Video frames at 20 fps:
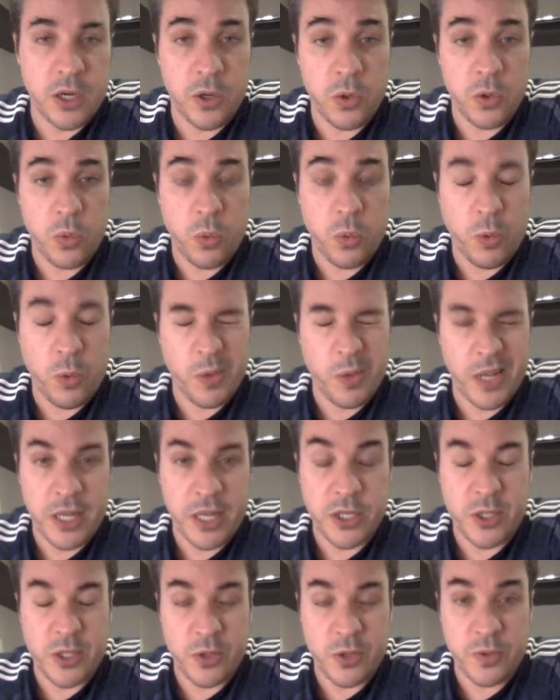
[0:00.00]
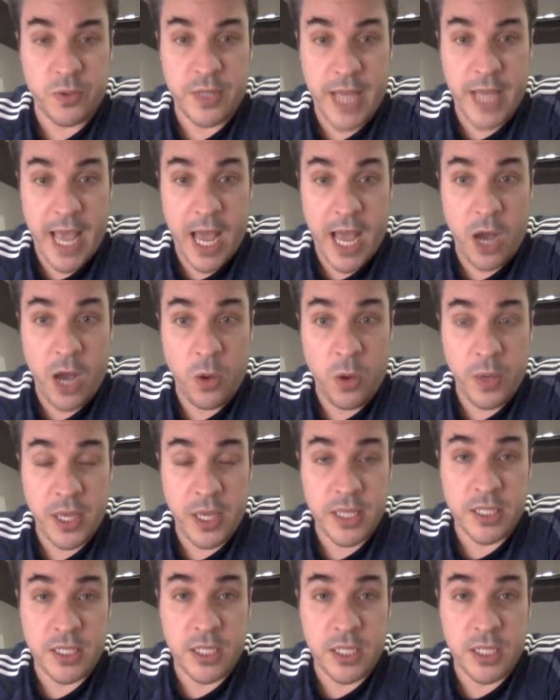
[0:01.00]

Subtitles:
what we need to do now is